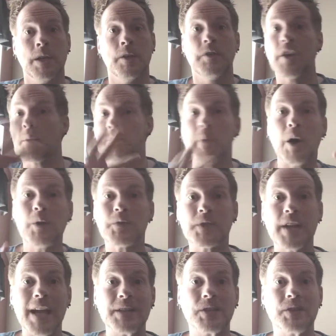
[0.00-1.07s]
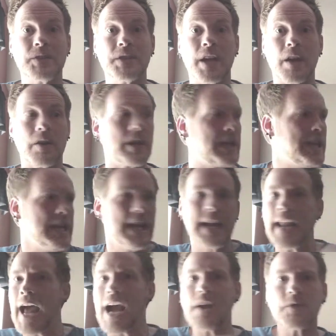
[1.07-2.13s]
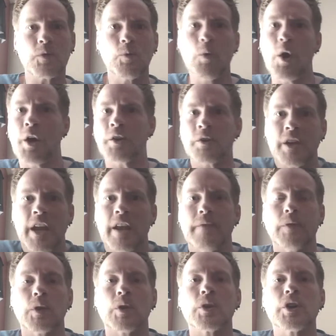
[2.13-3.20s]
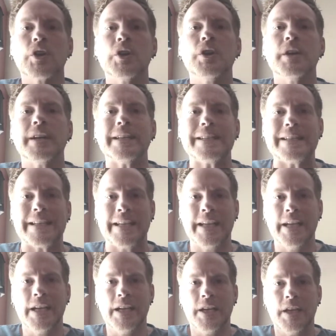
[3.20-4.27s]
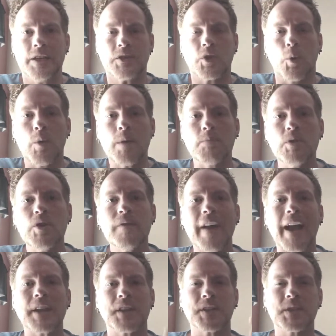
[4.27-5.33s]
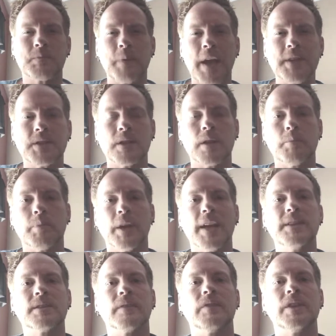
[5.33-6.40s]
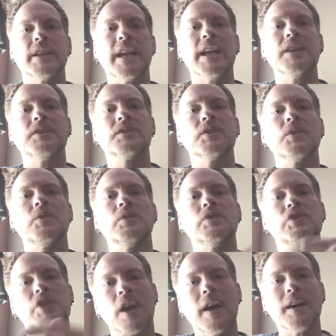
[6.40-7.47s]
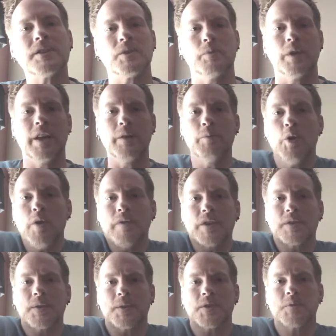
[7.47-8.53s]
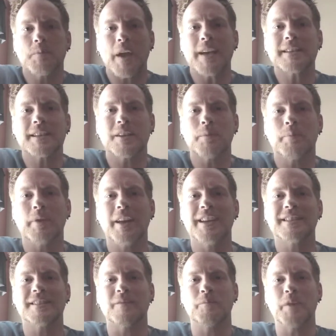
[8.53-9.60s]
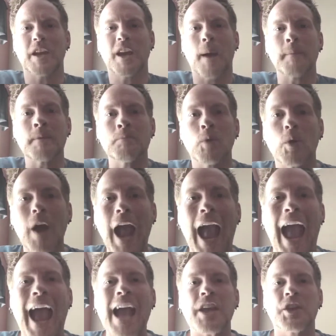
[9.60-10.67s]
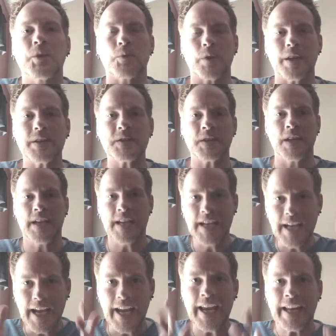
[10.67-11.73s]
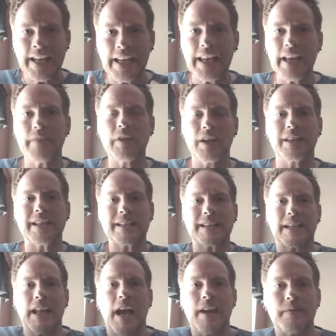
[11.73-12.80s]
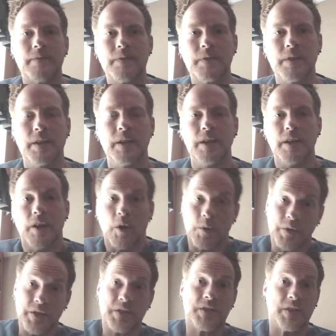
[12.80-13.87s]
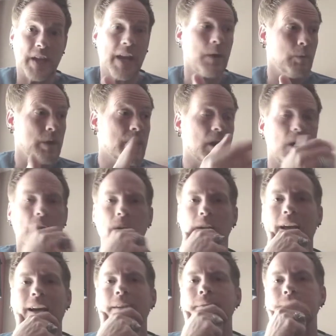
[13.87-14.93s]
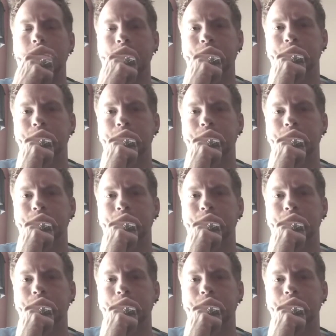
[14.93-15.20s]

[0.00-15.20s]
They're both necessary. Neither one are evil or good. So we move out of the space and the place of a need to judge, and we move into a space and a place of becoming more accurate in living this life, or this thing we call life.